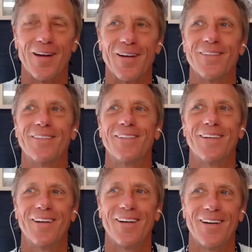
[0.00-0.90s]
Yeah.
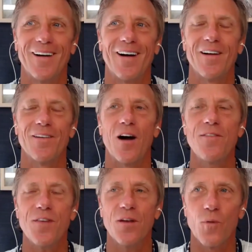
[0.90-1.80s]

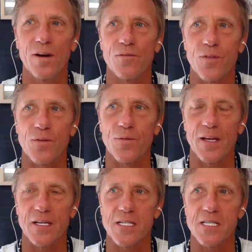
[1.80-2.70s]
I think one of the
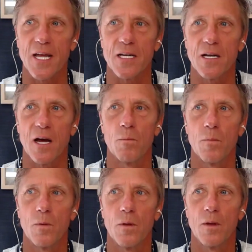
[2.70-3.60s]
things that um,